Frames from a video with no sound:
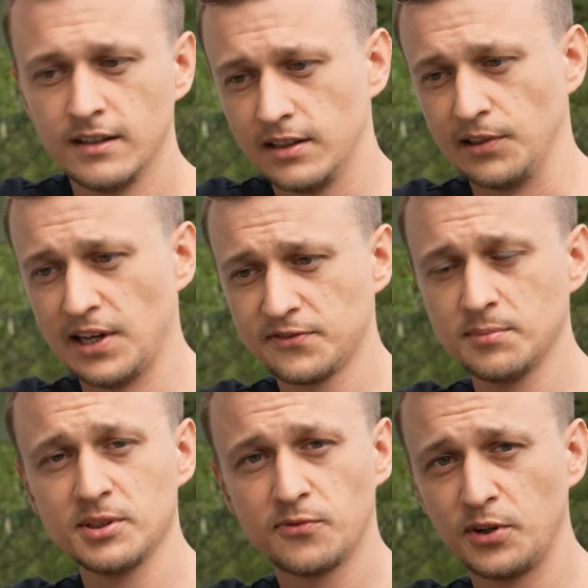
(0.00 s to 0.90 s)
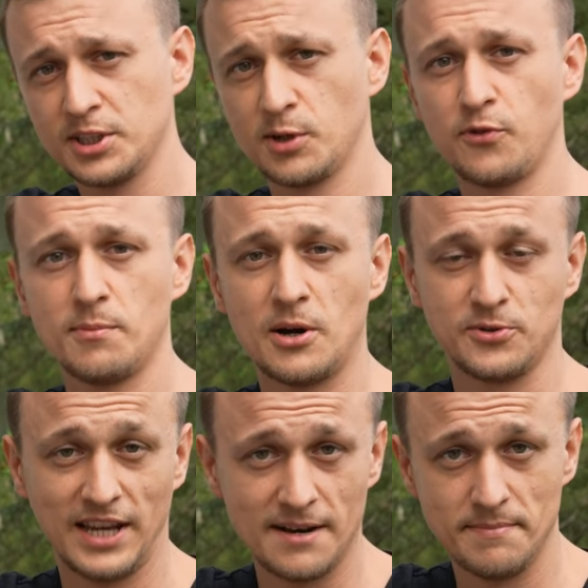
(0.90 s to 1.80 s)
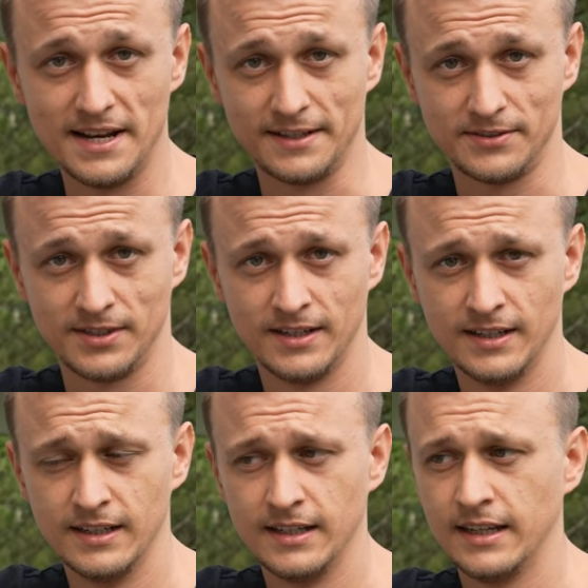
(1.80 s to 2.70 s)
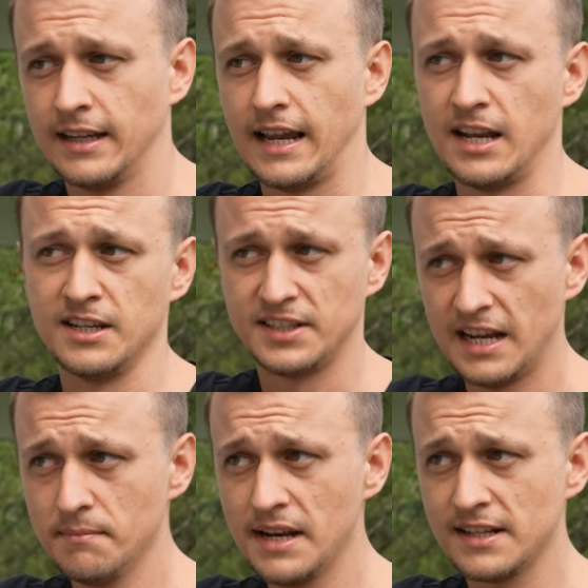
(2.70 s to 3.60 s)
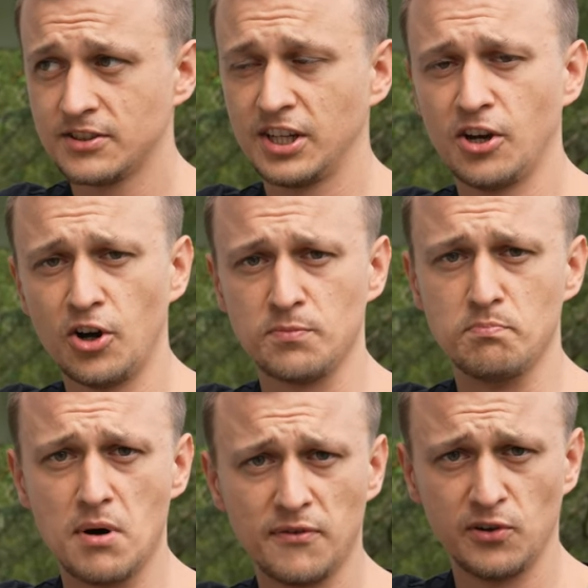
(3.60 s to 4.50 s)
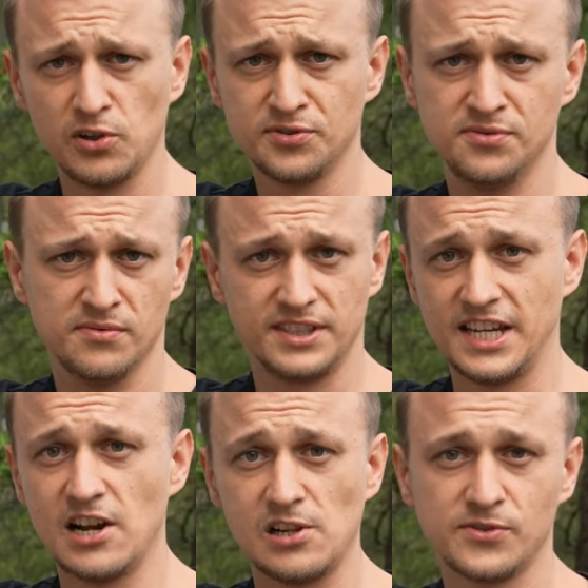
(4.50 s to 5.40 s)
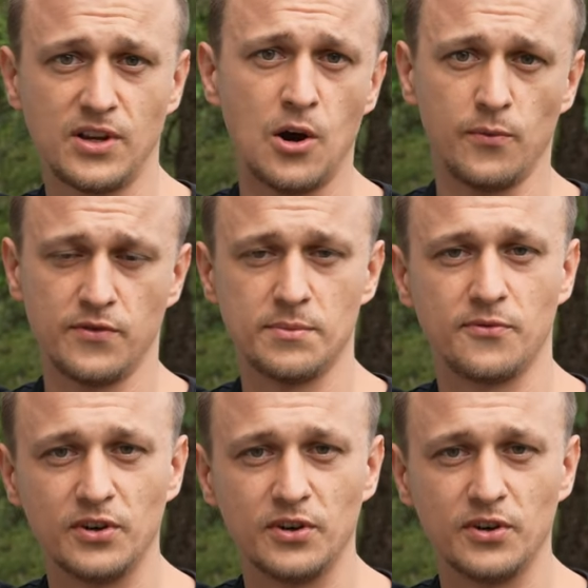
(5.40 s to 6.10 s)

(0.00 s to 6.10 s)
He left him in the freezer for about 10 minutes. And in 10 minutes, he heard muffled yells out from the